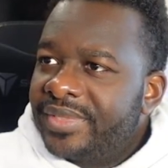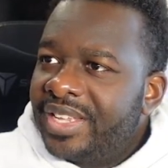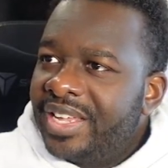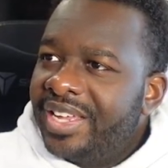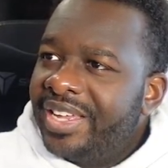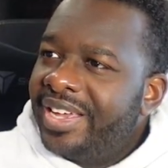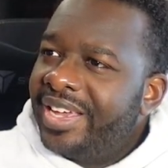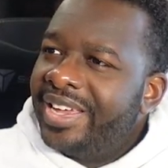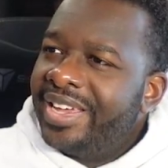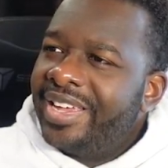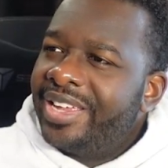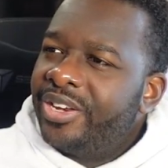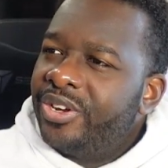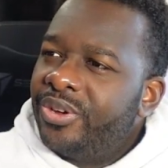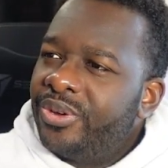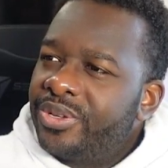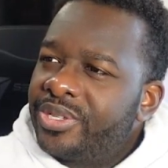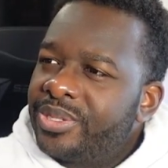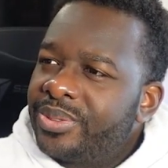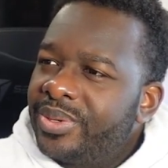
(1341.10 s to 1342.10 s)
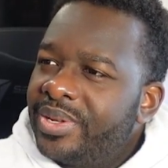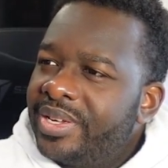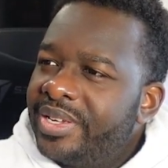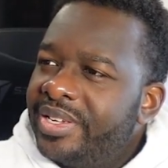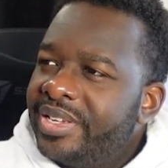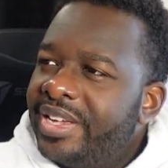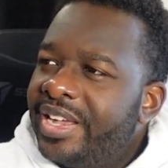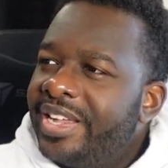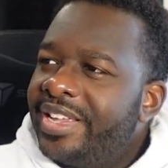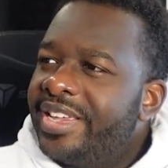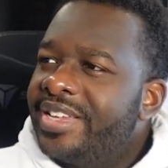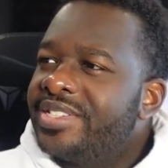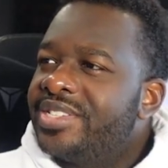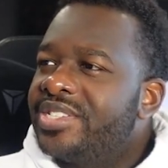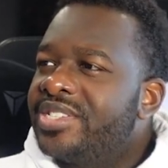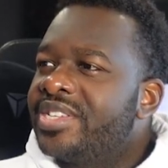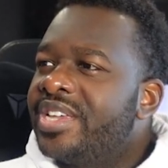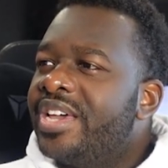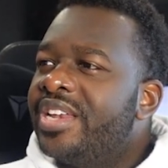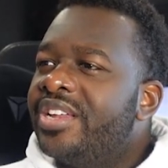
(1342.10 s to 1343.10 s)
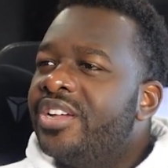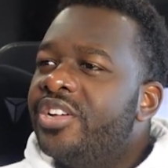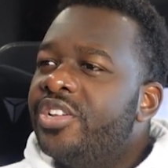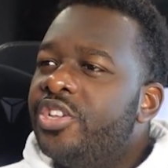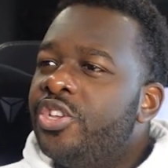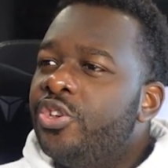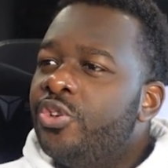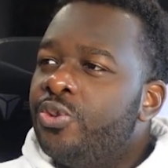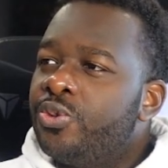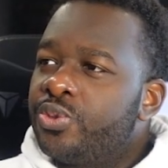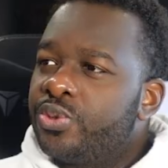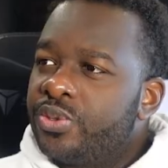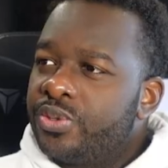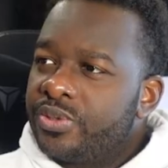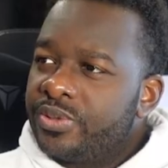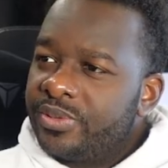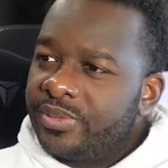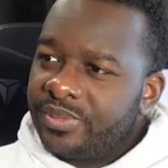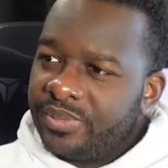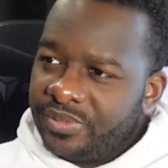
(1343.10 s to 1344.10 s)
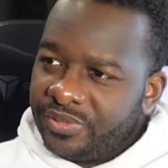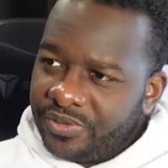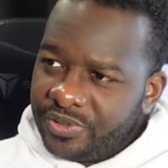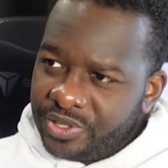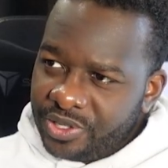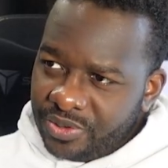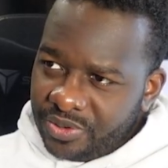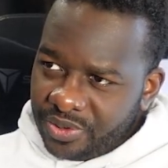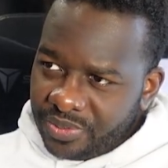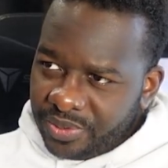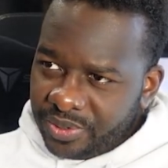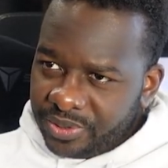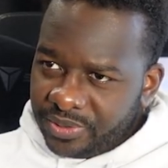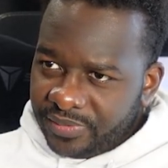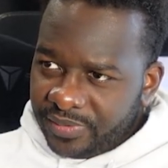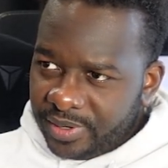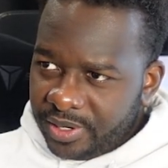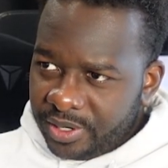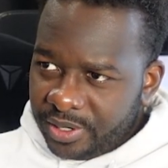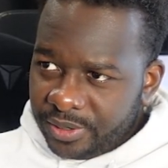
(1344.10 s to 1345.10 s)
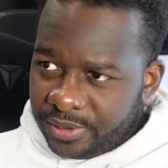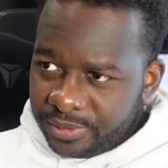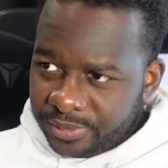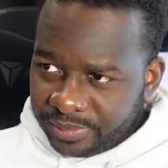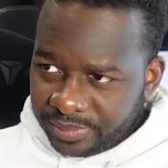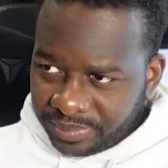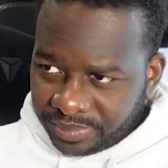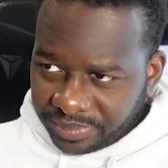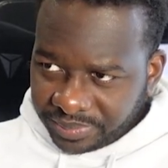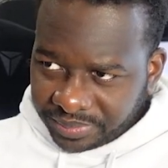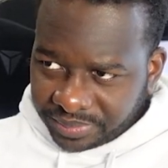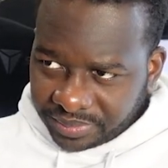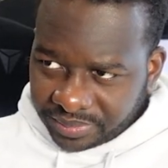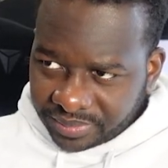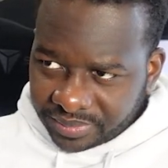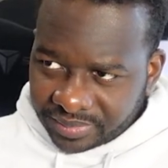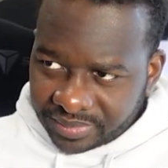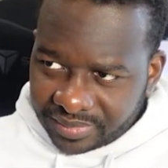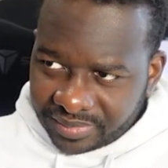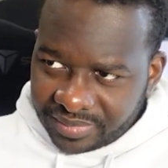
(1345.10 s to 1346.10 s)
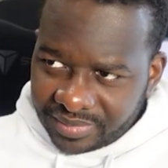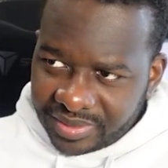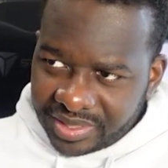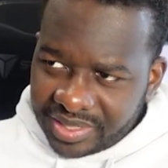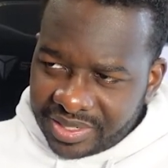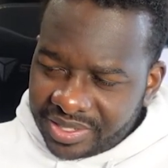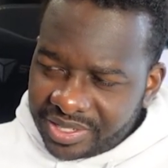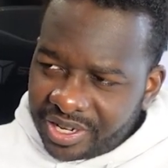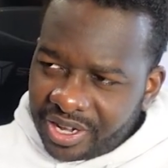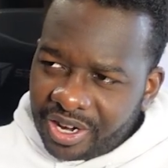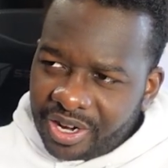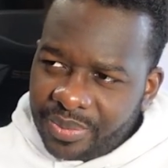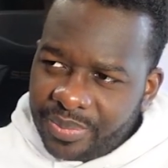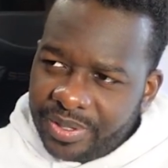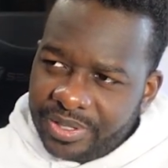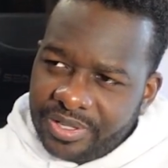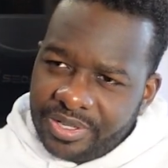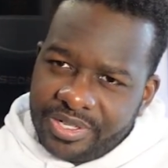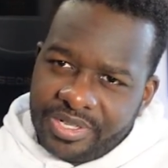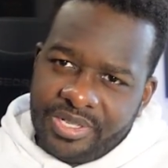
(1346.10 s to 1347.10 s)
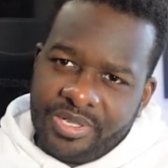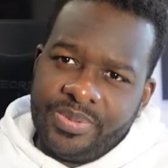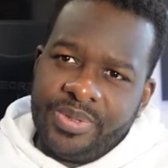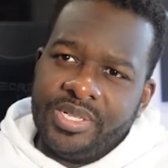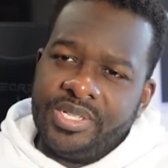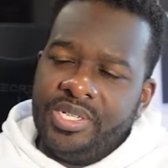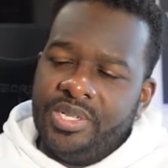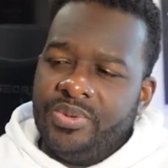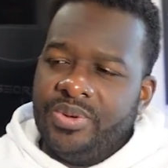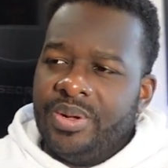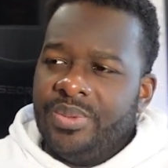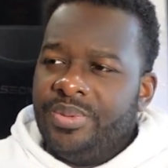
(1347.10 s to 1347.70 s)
I know I guess it's kind of unusual for someone to post a video and talk about this, especially while